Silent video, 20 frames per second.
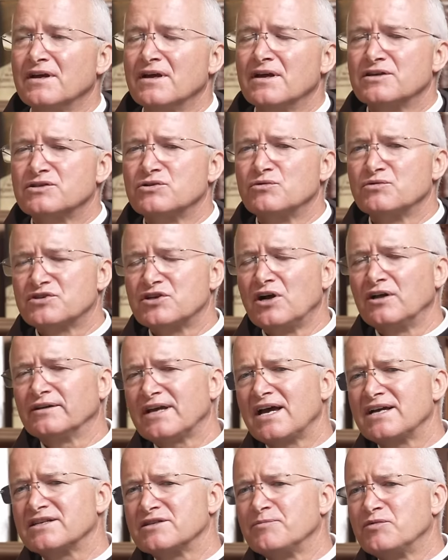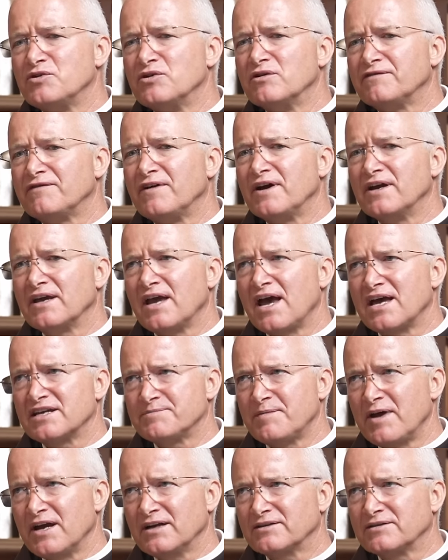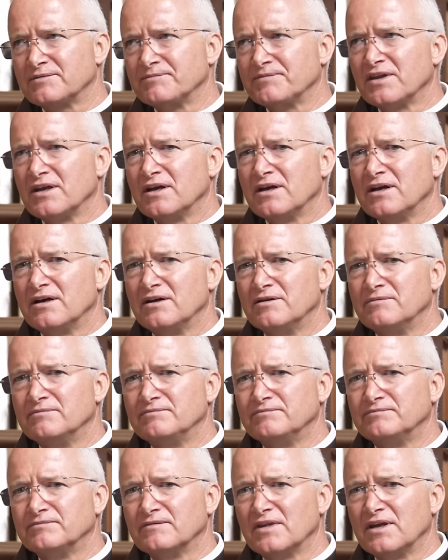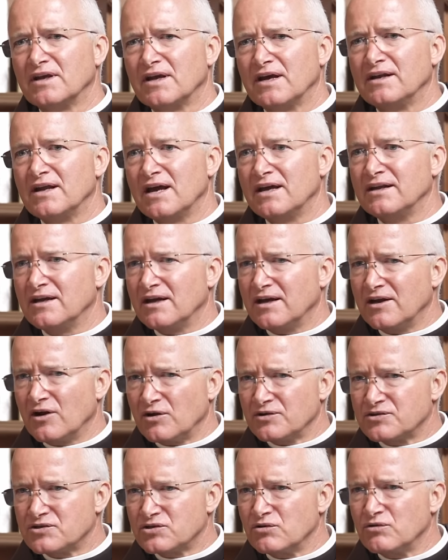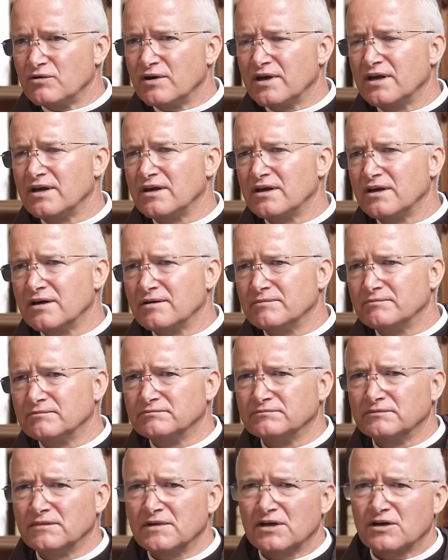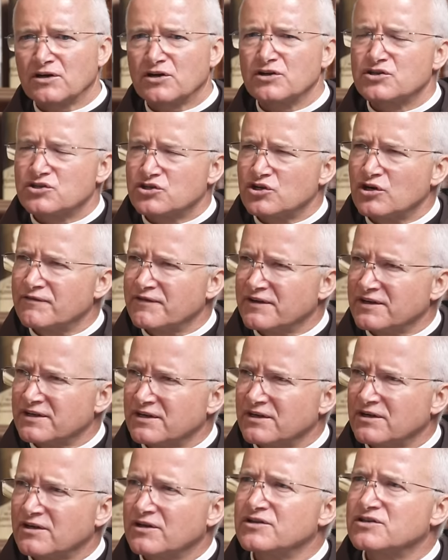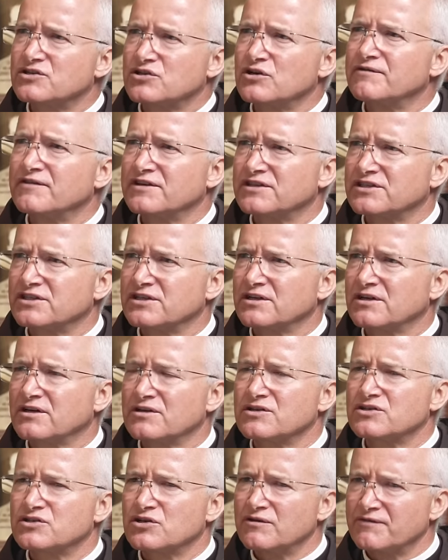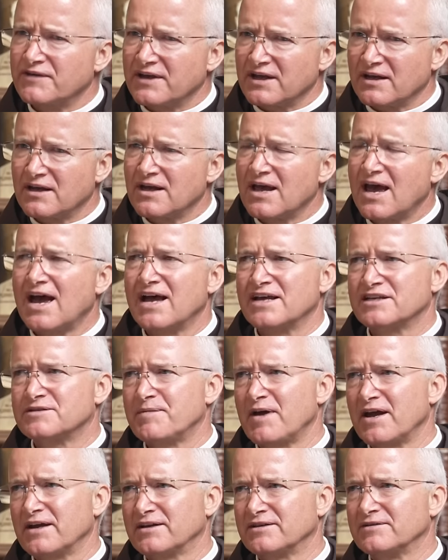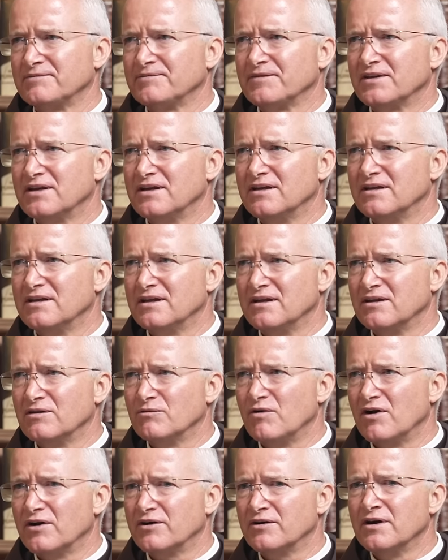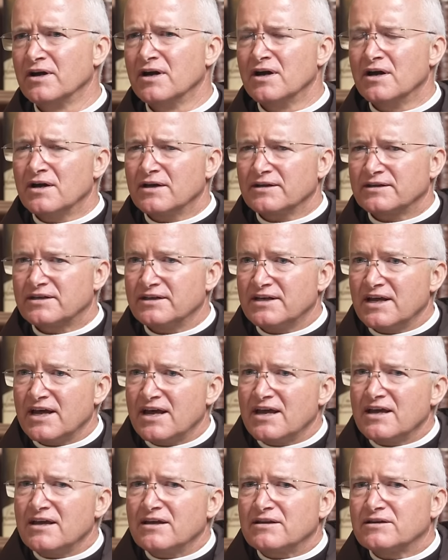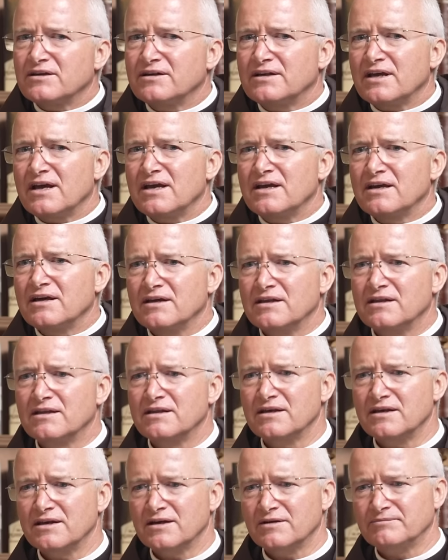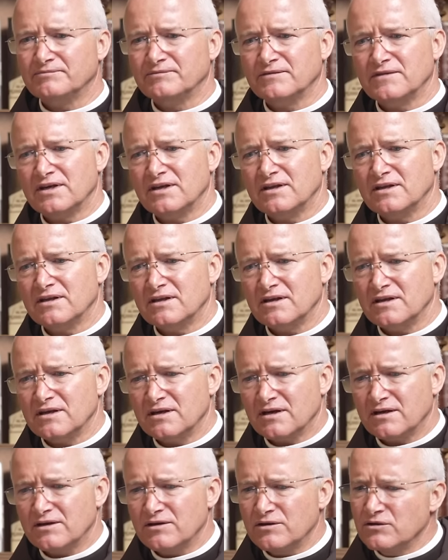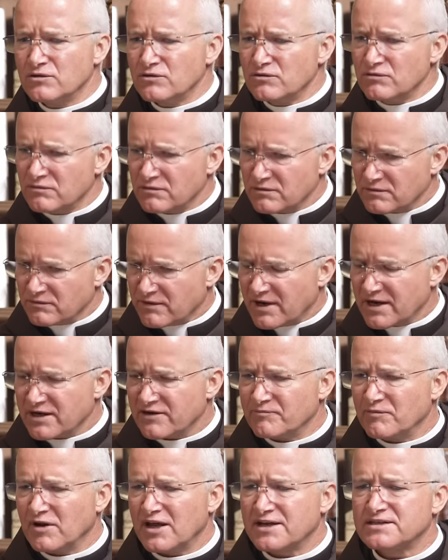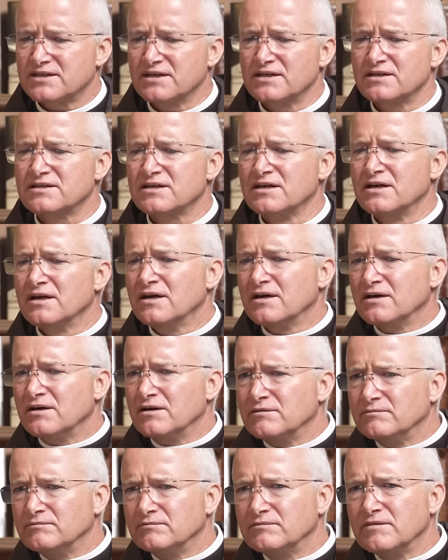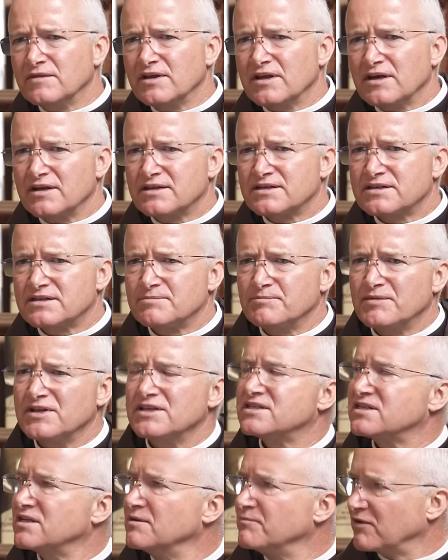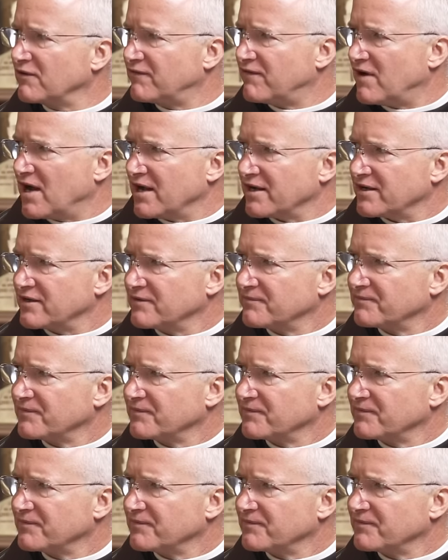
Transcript: So salt has a purifying aspect and also a conserving aspect. In the water. Today in the new rite of blessings, it's been simplified.